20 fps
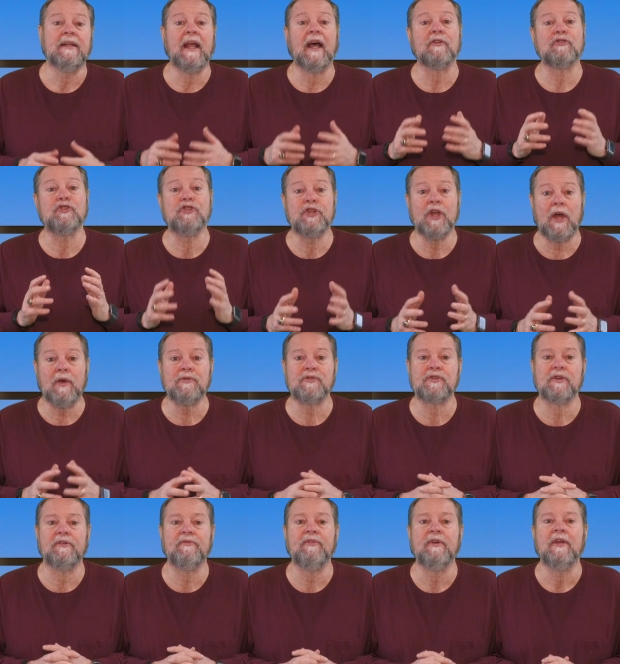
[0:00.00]
Now
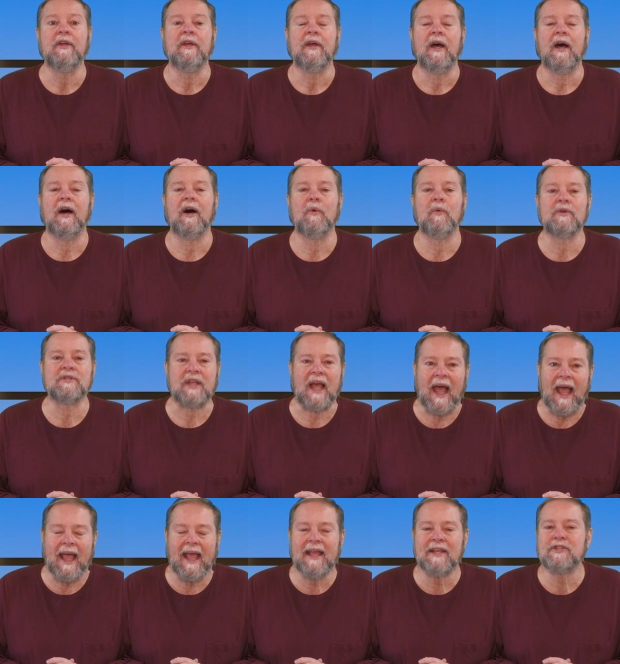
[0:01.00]
Joseph uh, was a
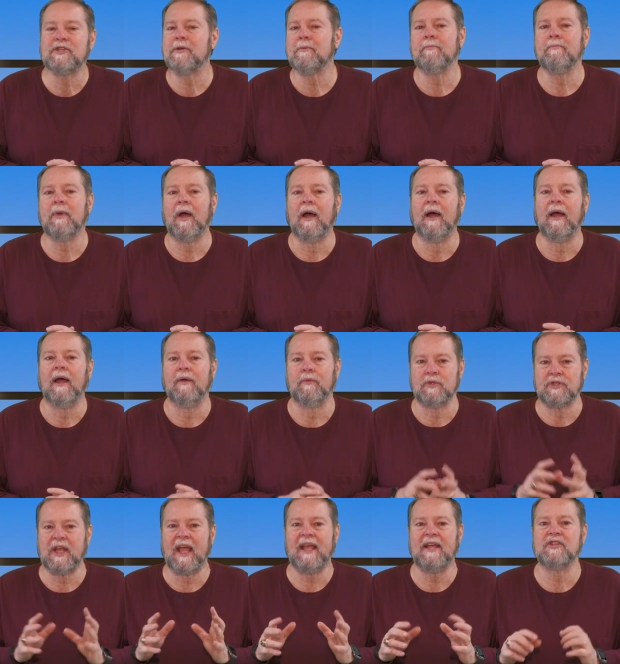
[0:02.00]
handsome uh,
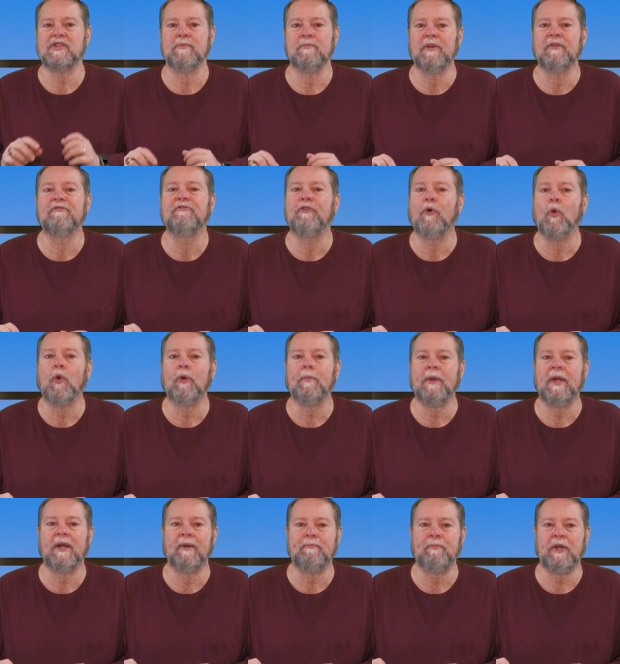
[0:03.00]
was handsome in form
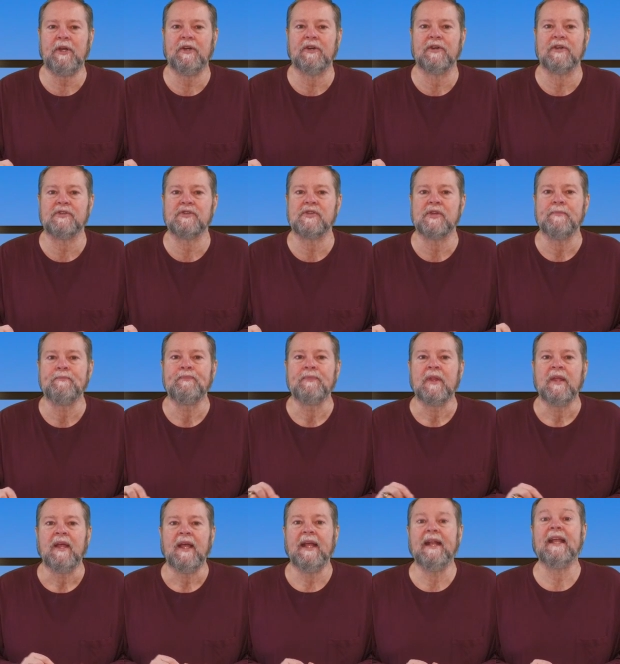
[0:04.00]
and appearance,
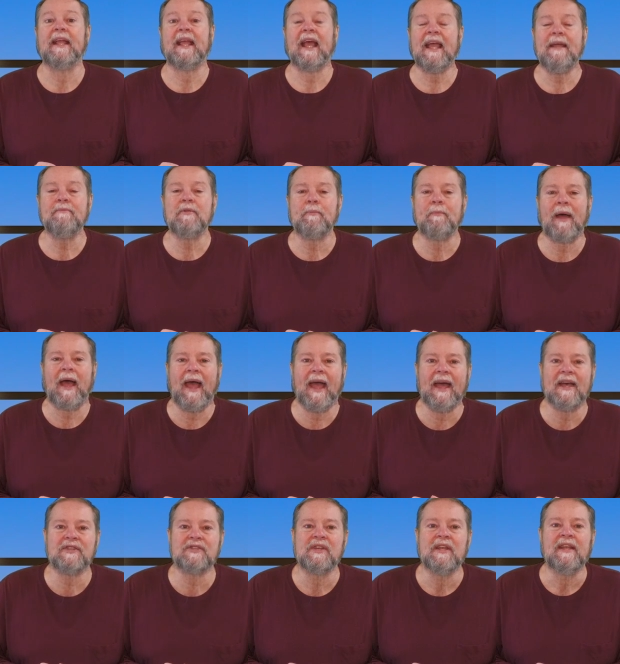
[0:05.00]
and it came to
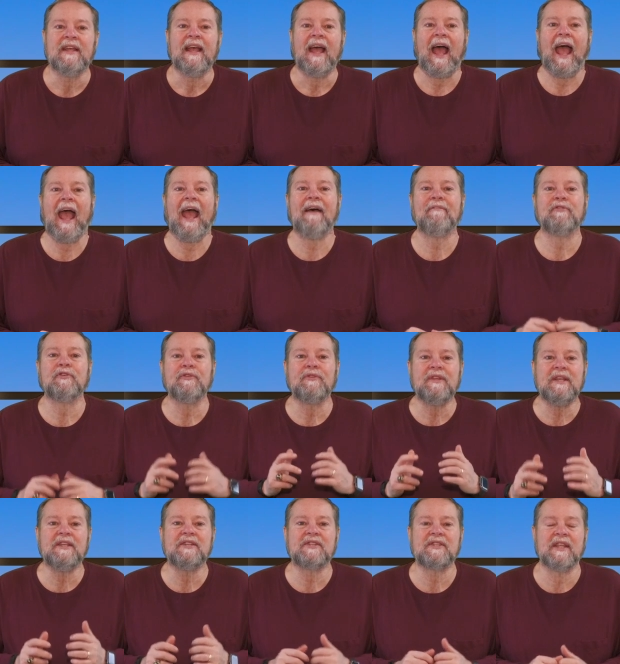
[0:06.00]
pass after
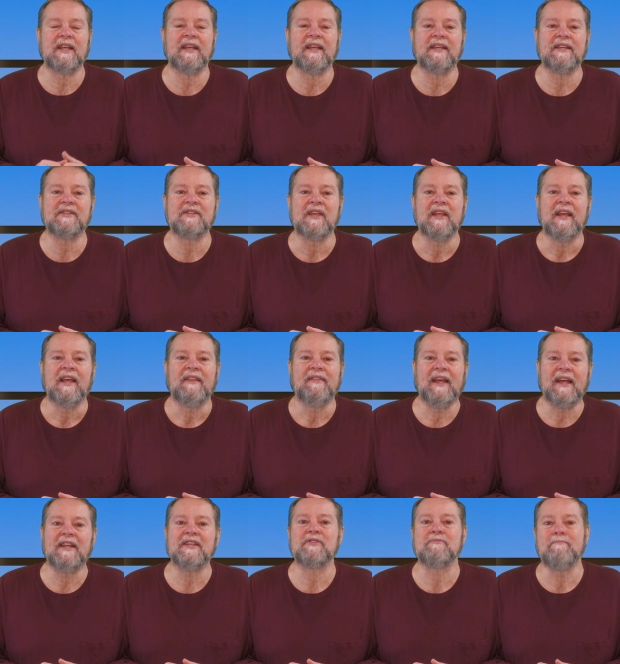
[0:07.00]
these things
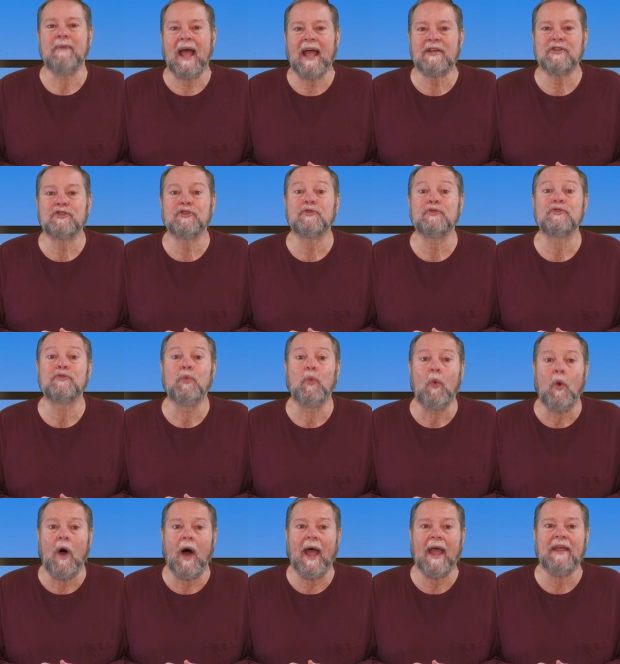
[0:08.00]
that his master's
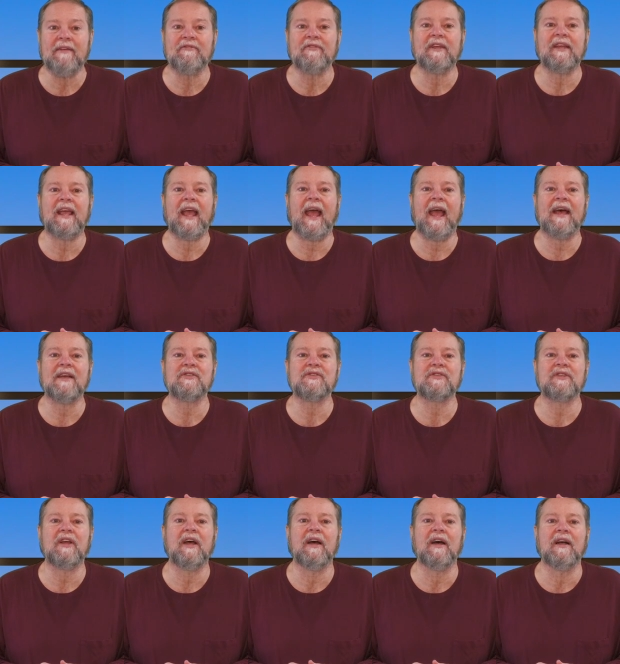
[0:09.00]
wife
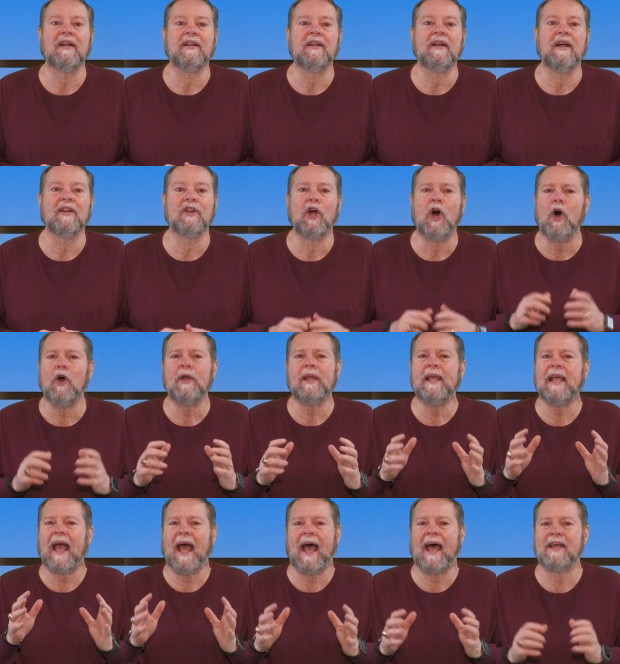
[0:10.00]
cast uh,
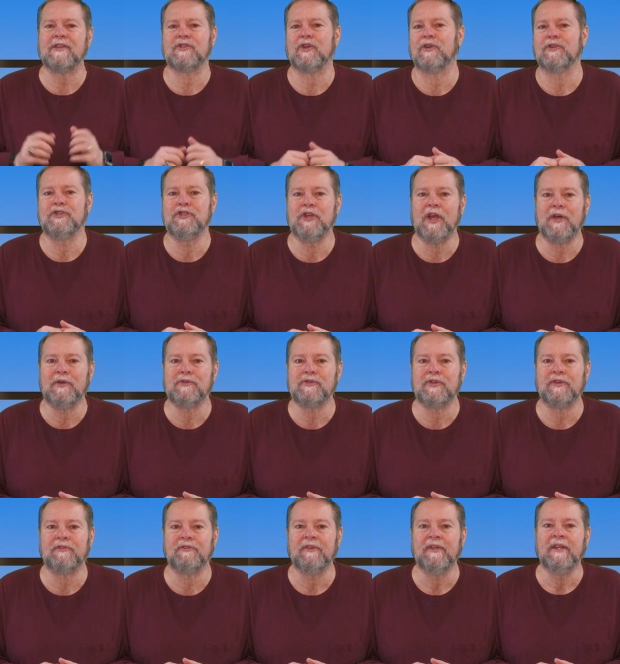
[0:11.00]
longing eyes on
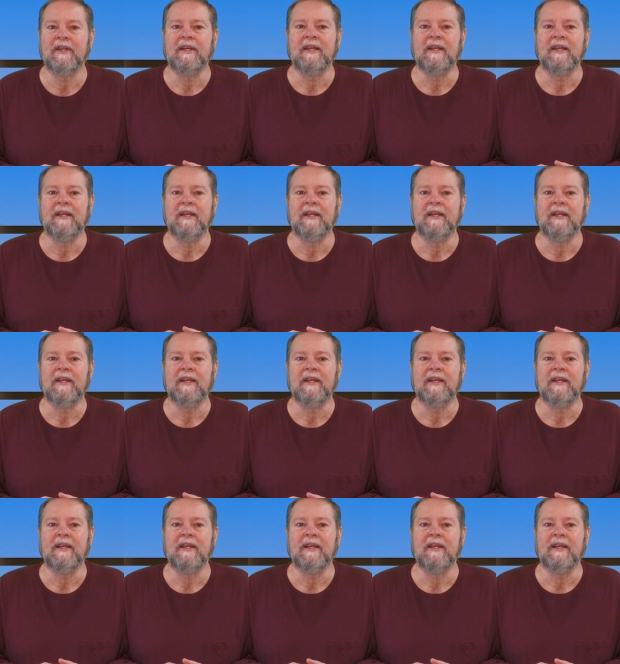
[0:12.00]
Joseph,